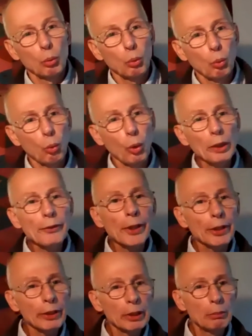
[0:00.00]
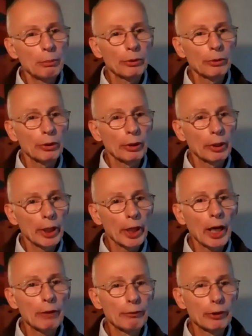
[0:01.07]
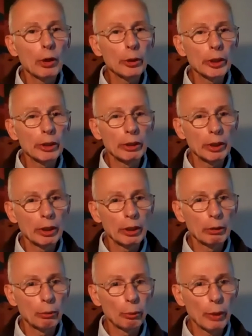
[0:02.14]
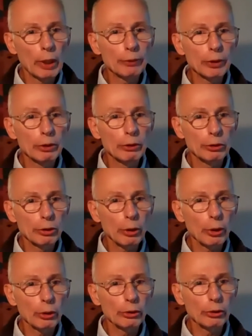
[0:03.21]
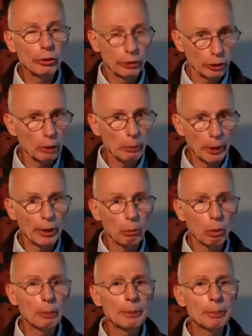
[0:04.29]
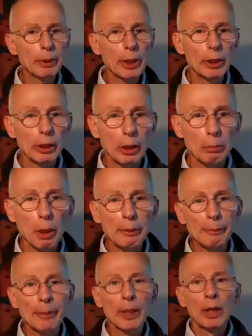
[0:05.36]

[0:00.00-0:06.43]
One of the themes that I have noted in Reverend Soto's sermon that we'll be playing in a moment